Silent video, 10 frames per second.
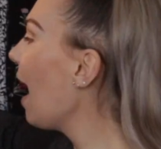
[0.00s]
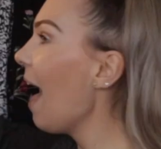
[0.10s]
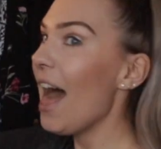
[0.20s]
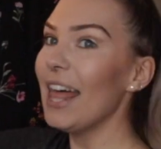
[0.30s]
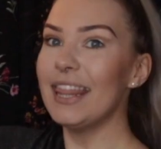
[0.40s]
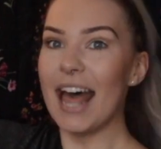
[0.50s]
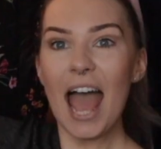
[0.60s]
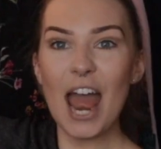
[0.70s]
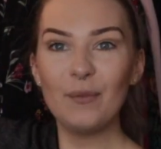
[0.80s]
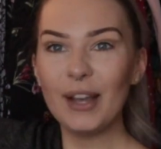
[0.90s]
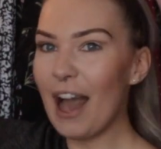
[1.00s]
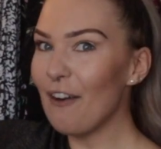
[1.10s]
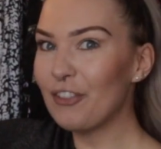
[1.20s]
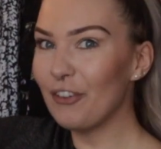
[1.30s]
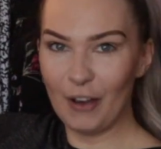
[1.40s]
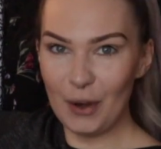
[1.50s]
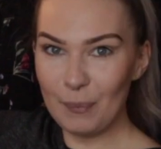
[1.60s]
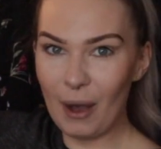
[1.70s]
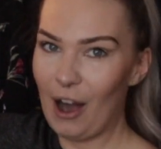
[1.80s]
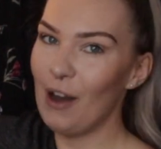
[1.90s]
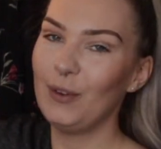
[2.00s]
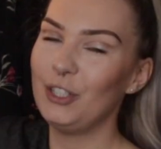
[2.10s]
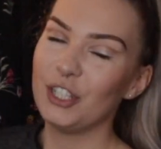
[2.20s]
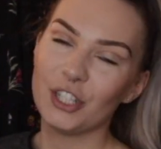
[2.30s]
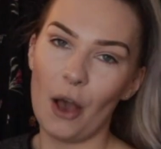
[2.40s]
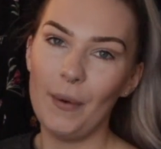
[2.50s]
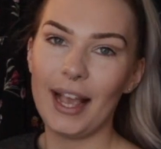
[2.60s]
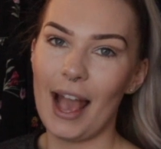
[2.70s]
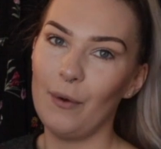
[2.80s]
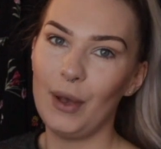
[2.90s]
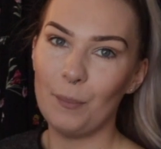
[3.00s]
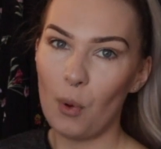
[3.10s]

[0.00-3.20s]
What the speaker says: And then we have the fun part, which is going out in